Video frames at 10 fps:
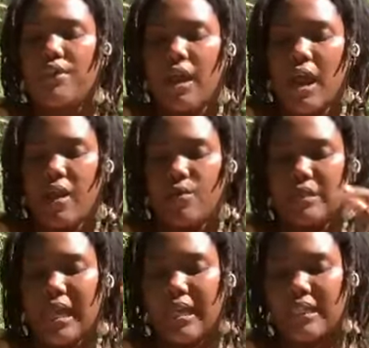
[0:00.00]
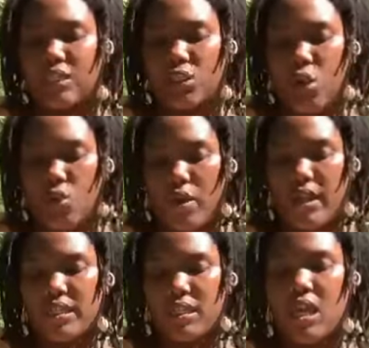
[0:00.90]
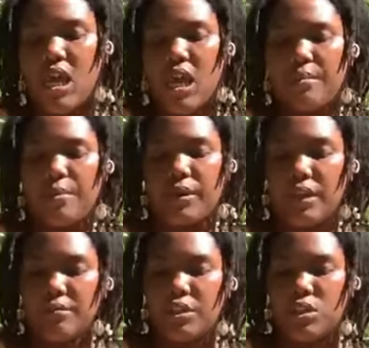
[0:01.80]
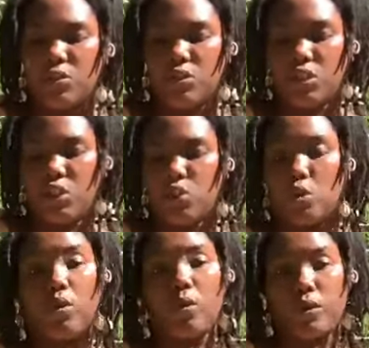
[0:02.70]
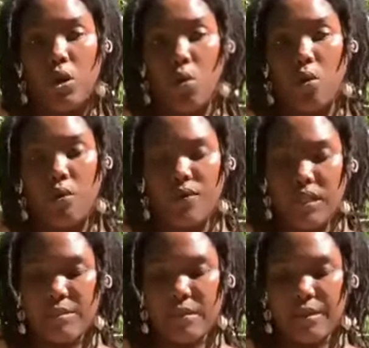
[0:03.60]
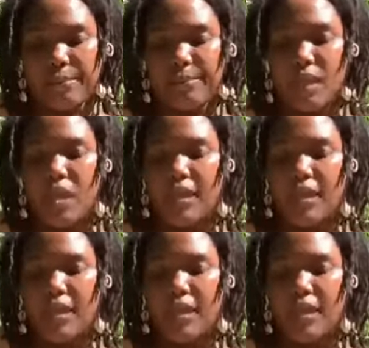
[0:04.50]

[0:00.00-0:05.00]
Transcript: that I was likely to go crazy and be put in a mental institution where no one would visit me.